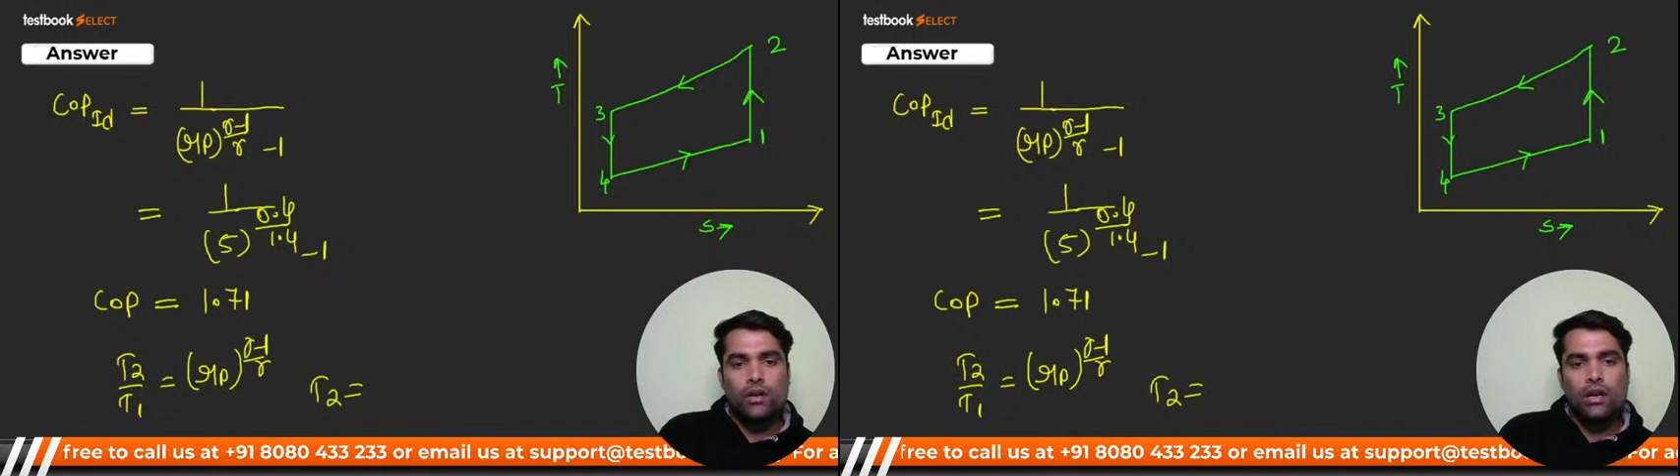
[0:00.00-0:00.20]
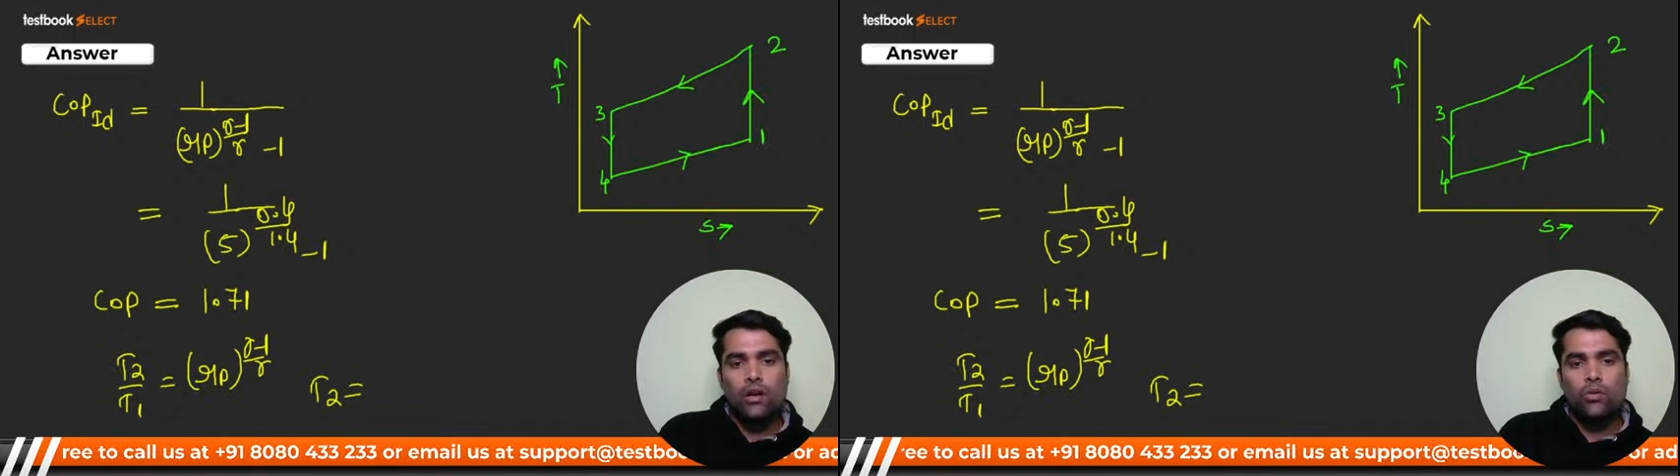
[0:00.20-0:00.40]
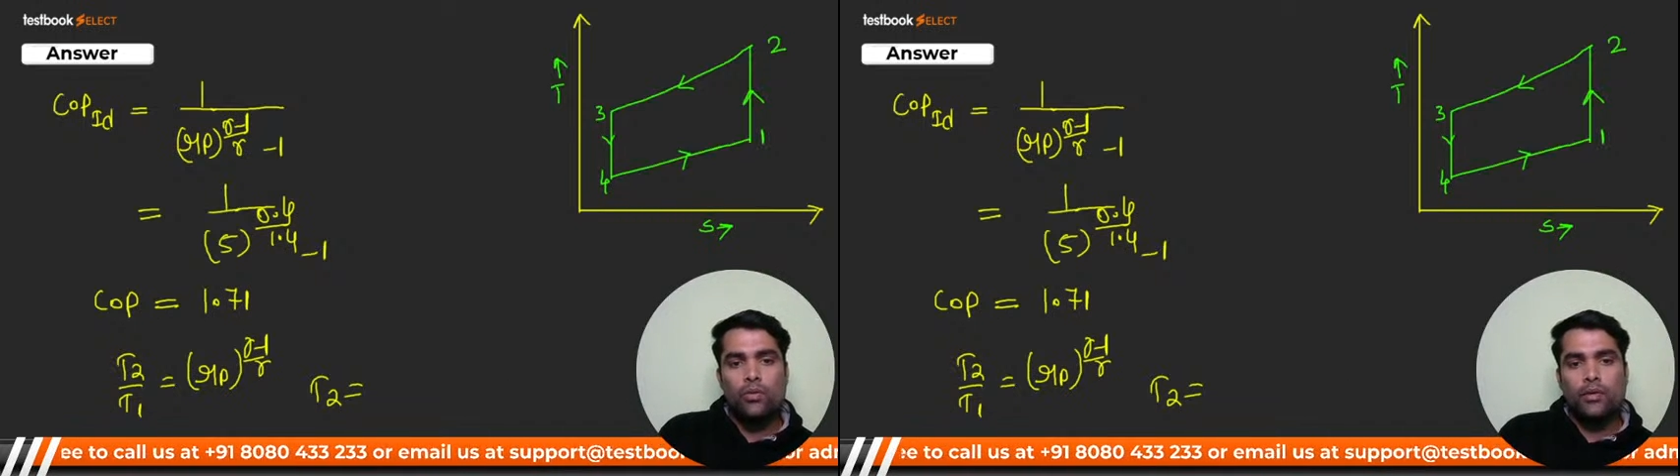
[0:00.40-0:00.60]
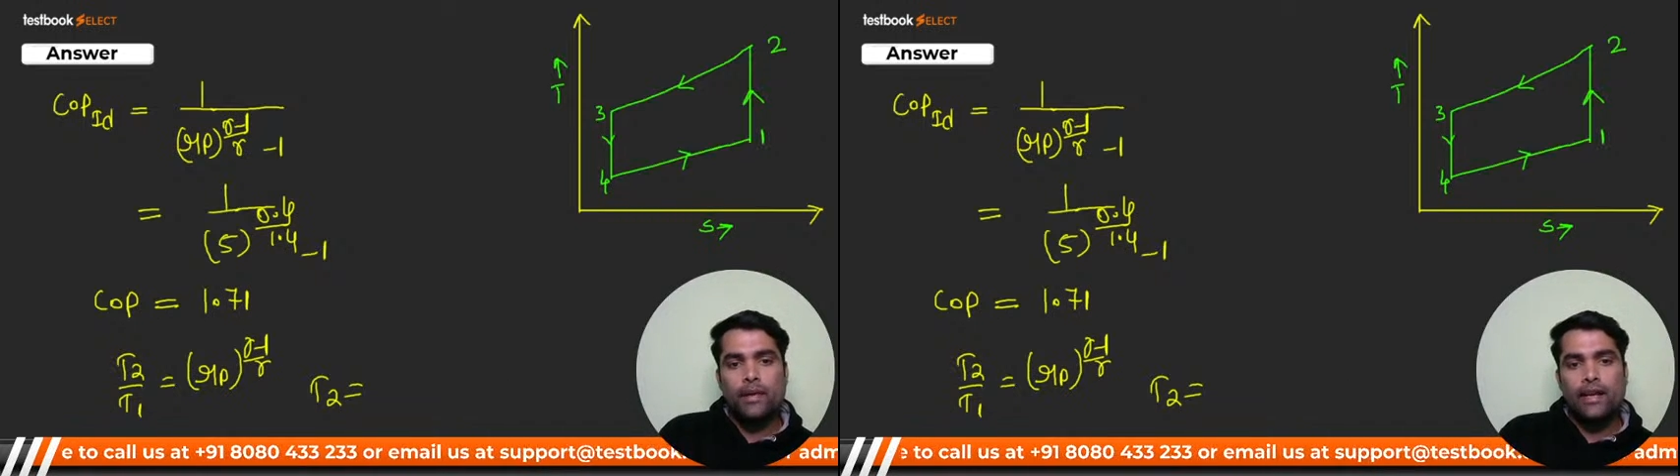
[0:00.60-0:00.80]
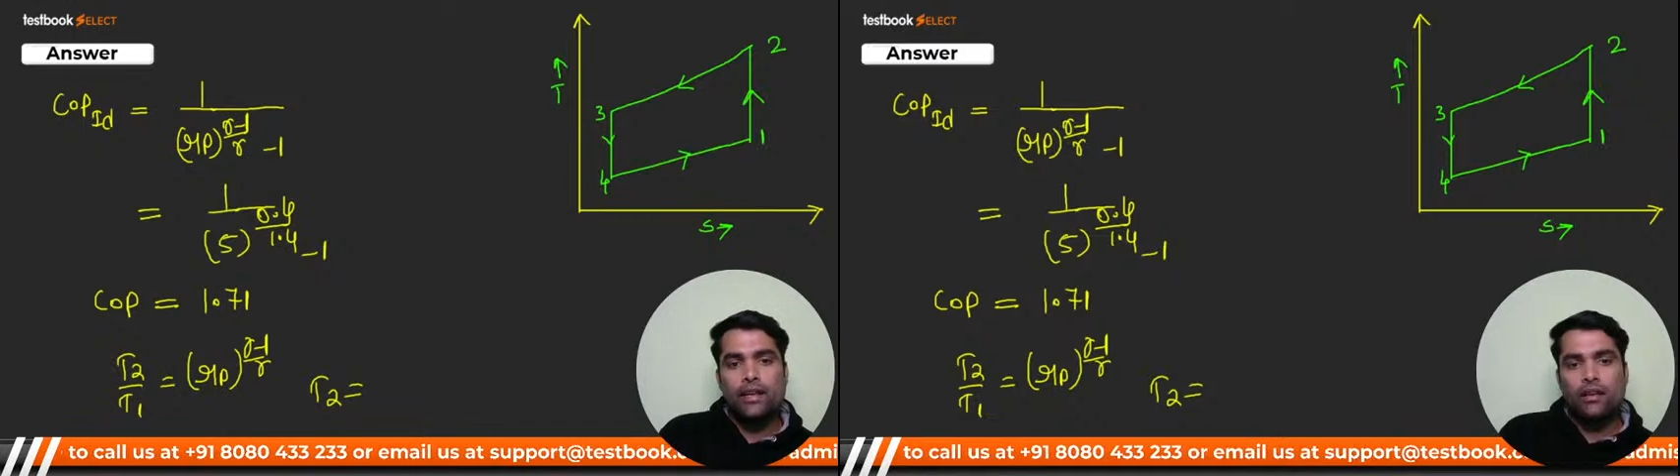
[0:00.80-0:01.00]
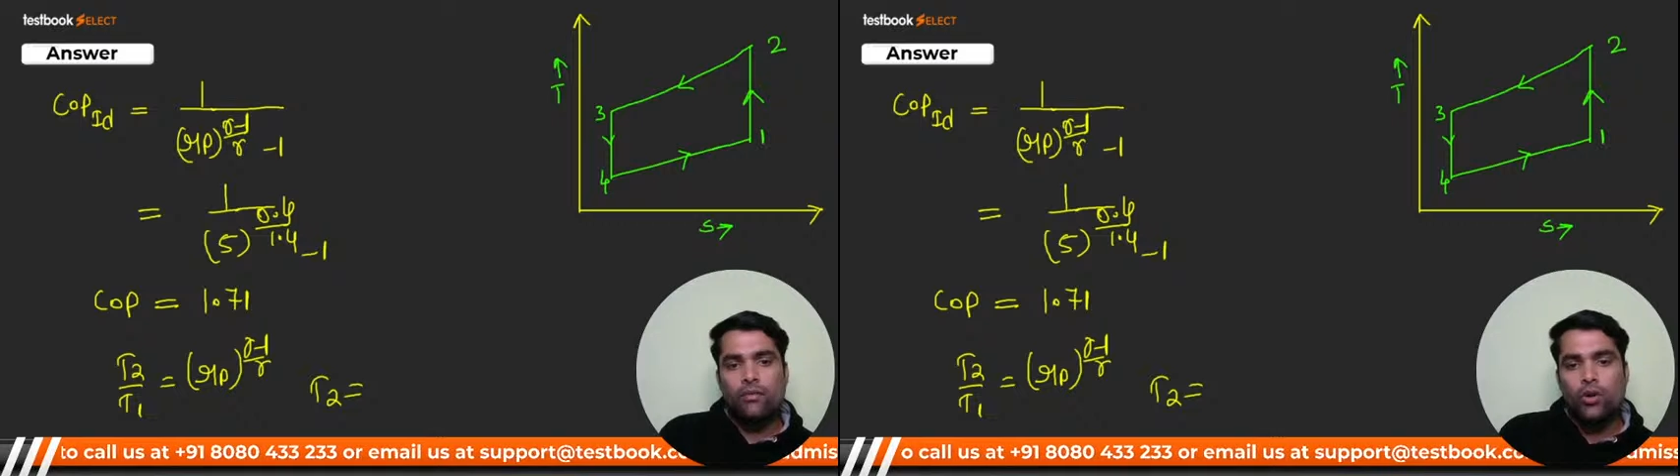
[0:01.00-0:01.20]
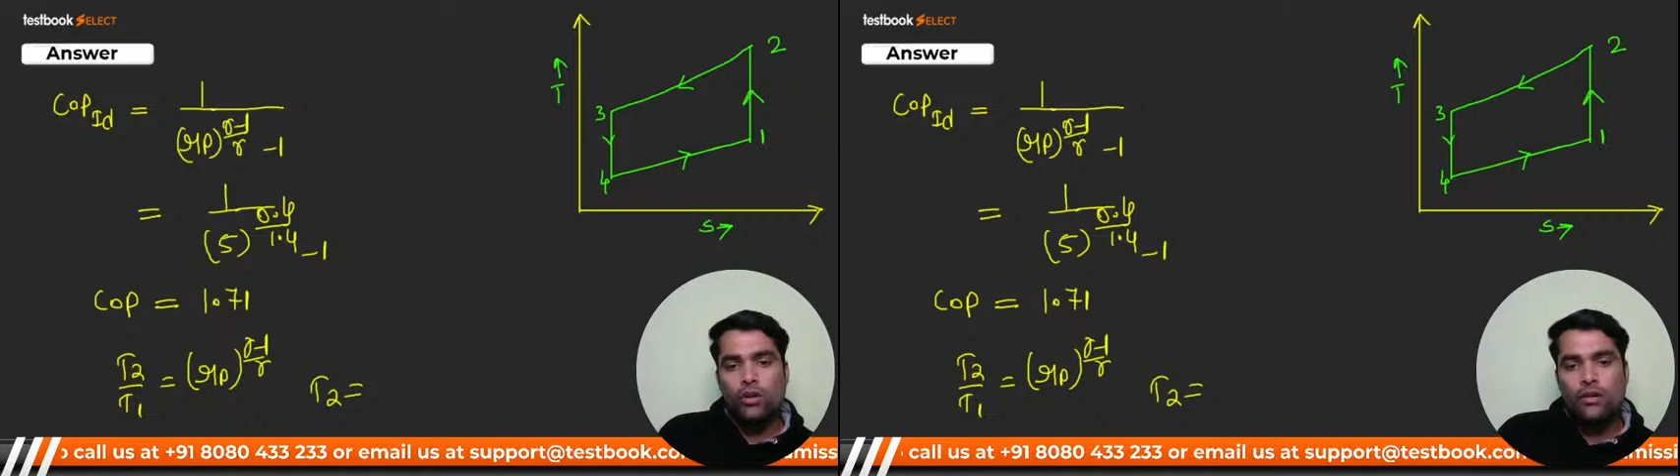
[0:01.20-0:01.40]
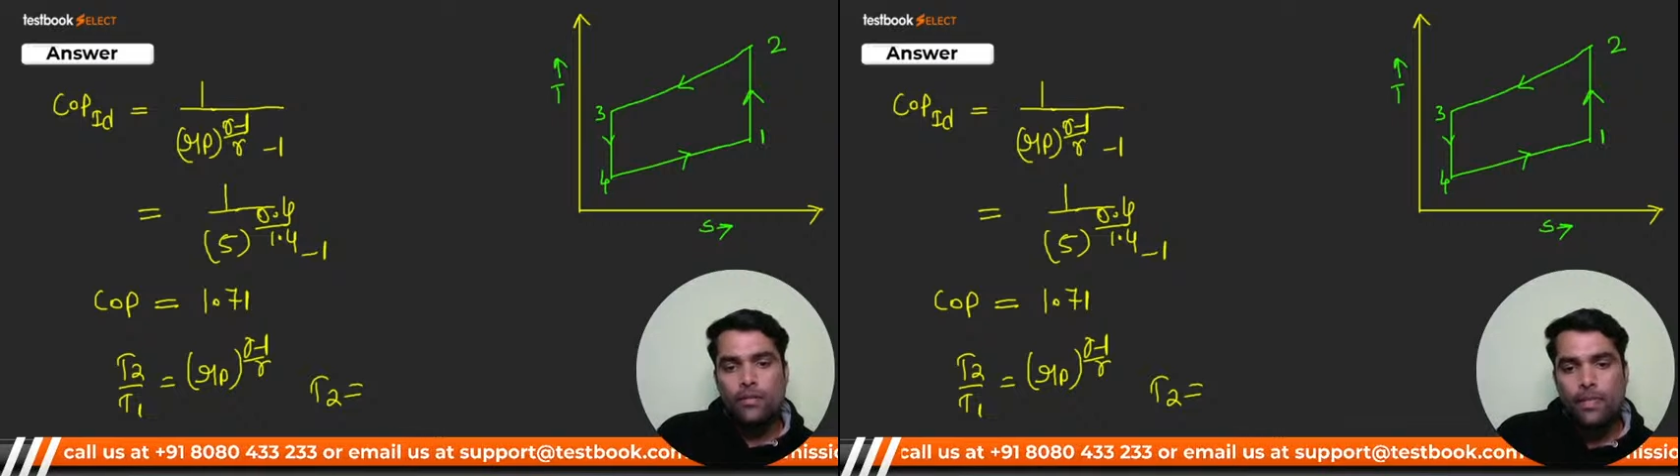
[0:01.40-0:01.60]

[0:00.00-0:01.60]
around to be, my dear, what?